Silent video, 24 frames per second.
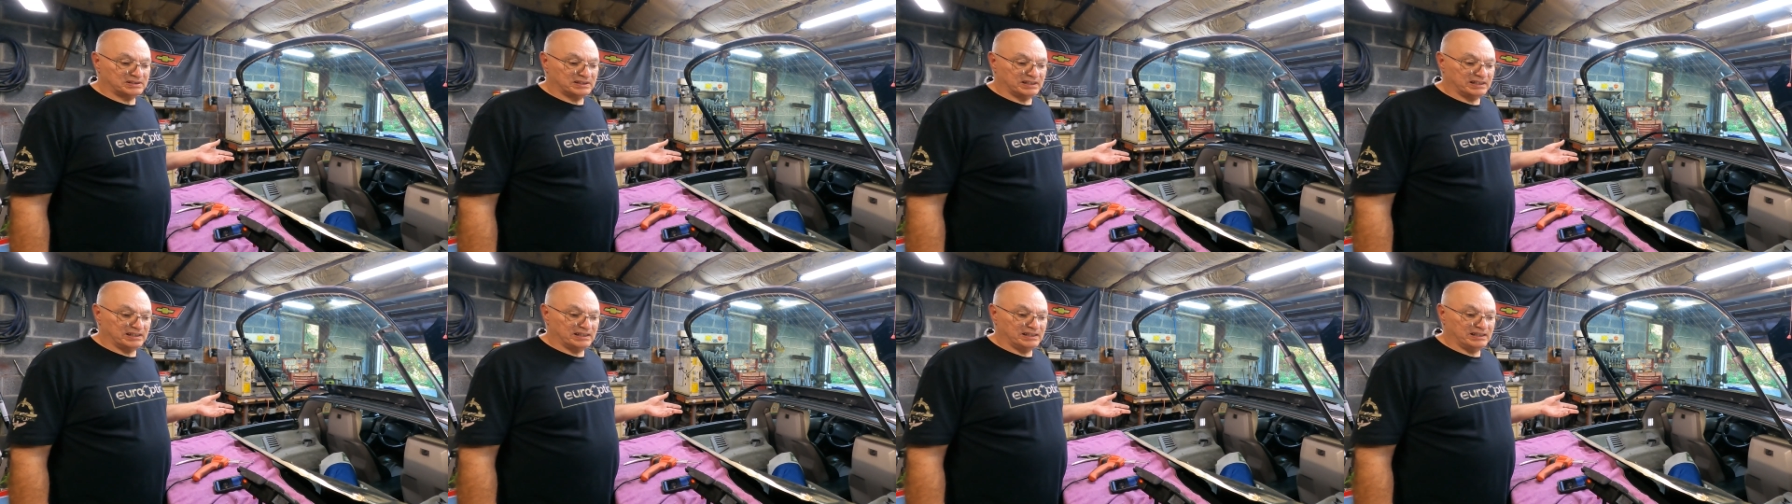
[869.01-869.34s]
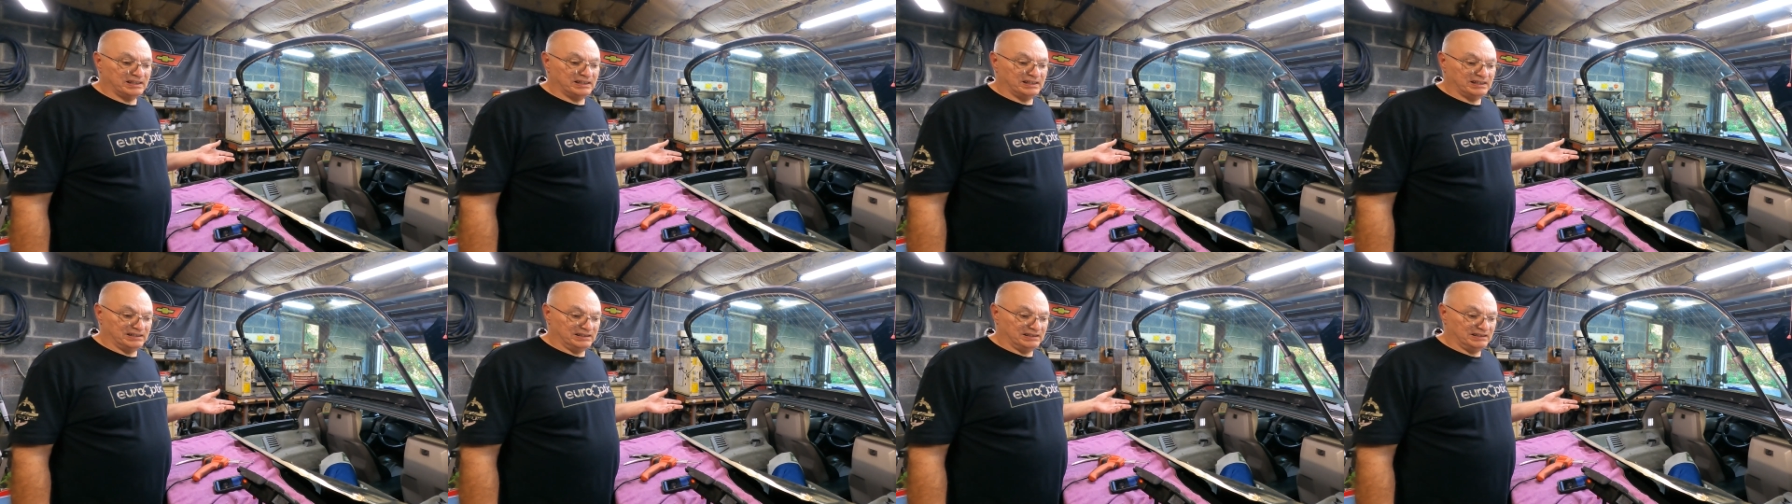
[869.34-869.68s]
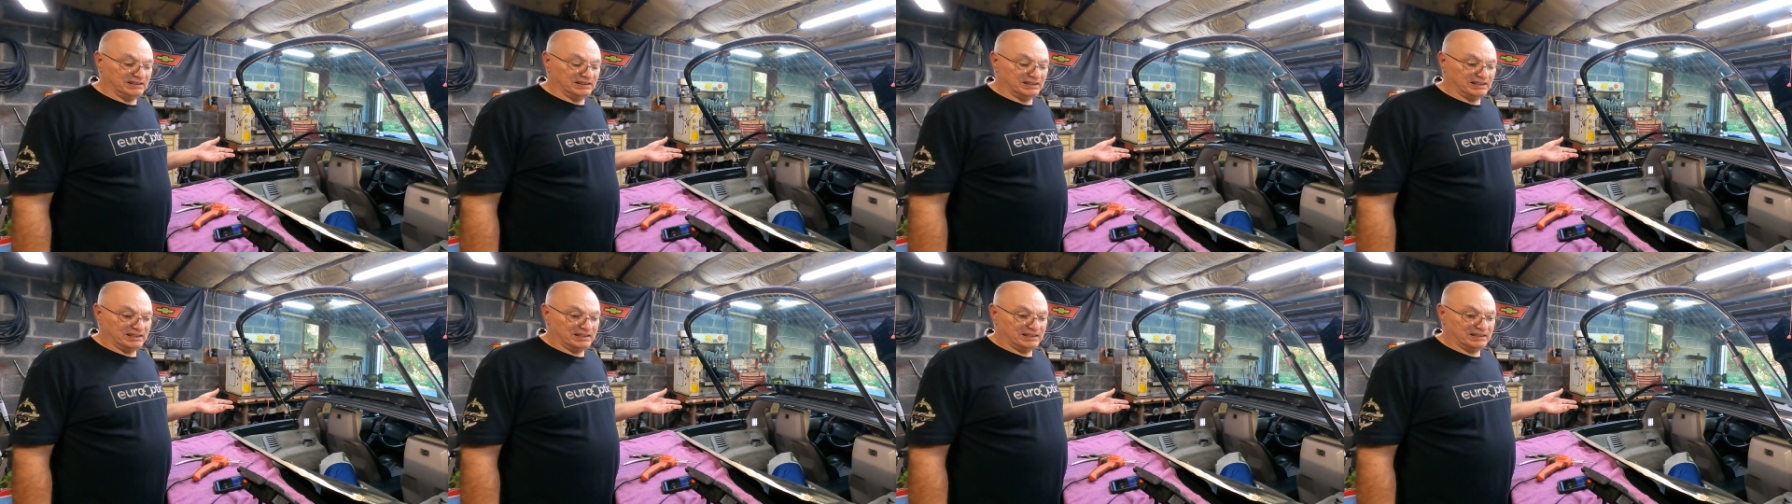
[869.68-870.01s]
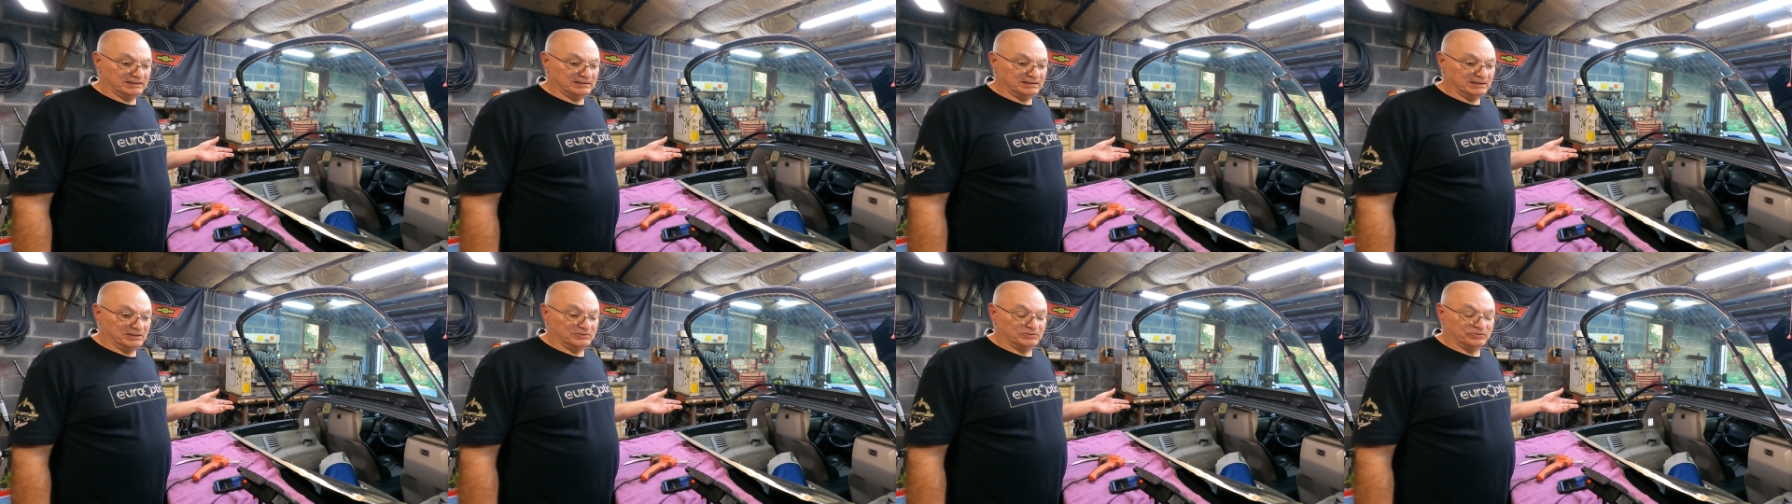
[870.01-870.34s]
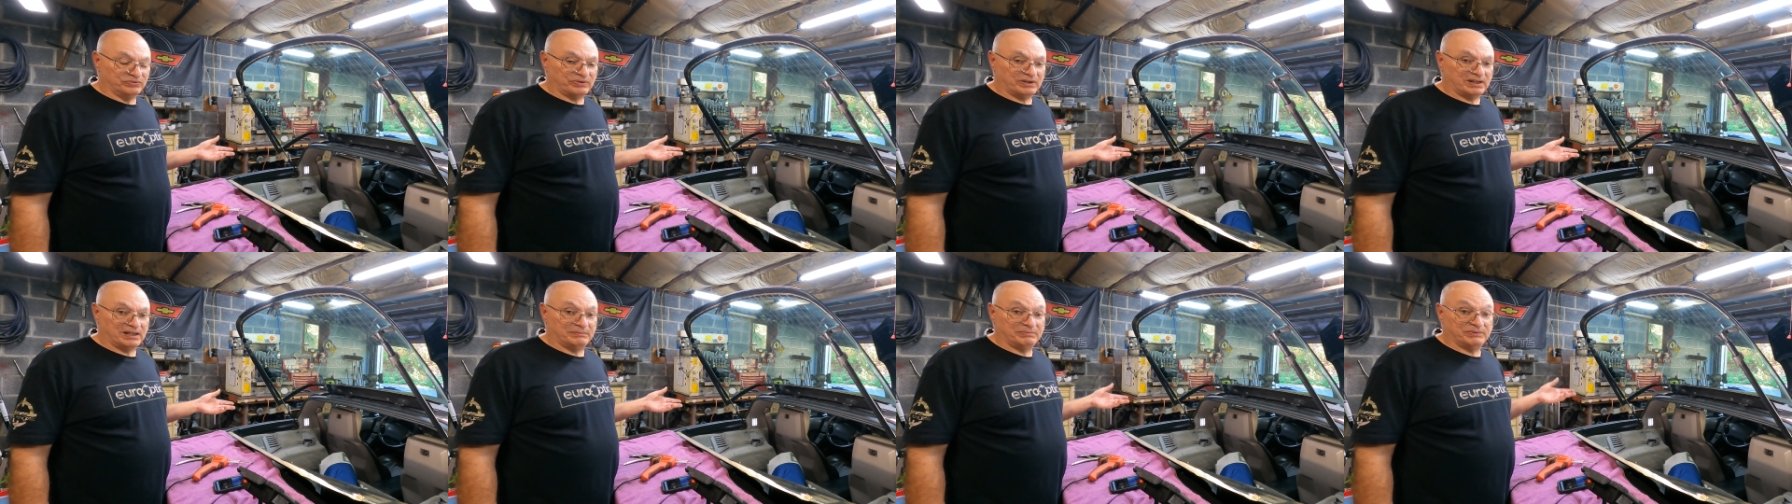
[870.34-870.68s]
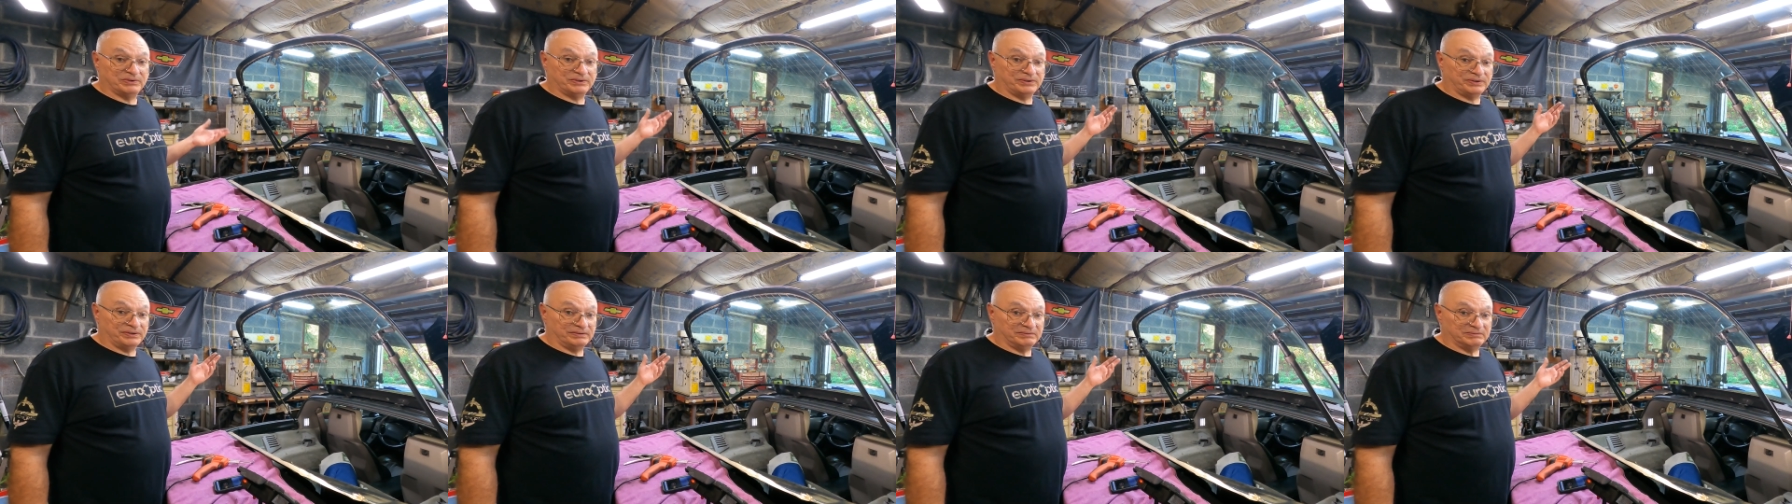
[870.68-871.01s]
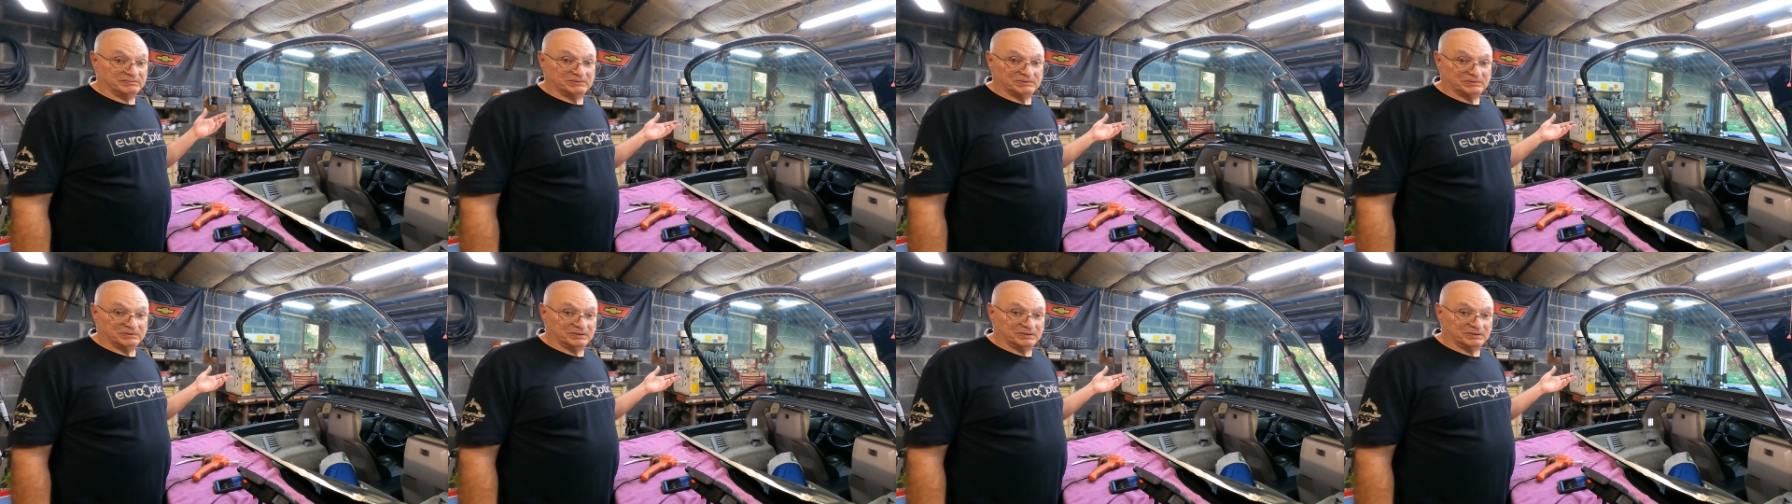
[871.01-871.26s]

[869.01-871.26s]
they don't drive their